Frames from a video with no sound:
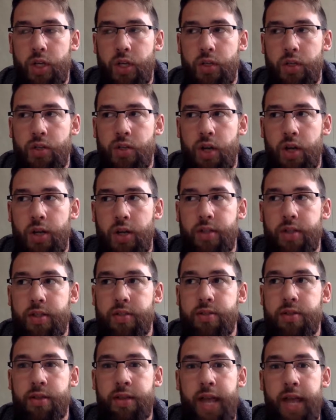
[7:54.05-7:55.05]
starting to
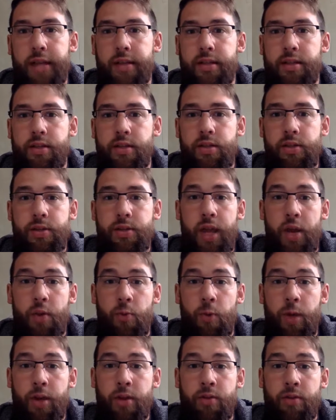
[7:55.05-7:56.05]
select to get
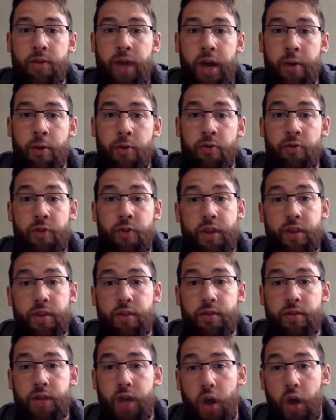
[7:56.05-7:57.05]
rid of our fifth
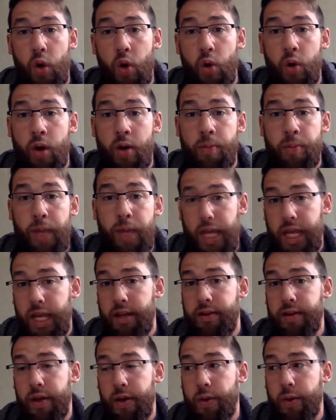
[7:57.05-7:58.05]
toe, our pinky
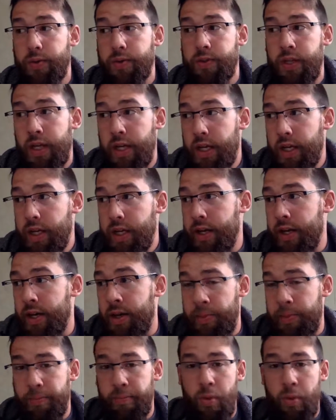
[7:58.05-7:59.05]
toes.
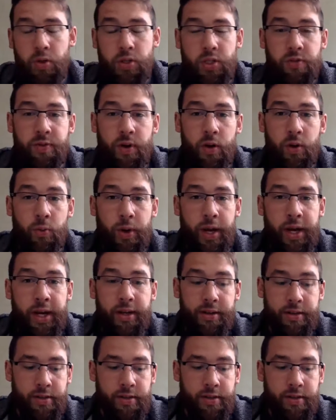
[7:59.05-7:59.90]
Most of our weight is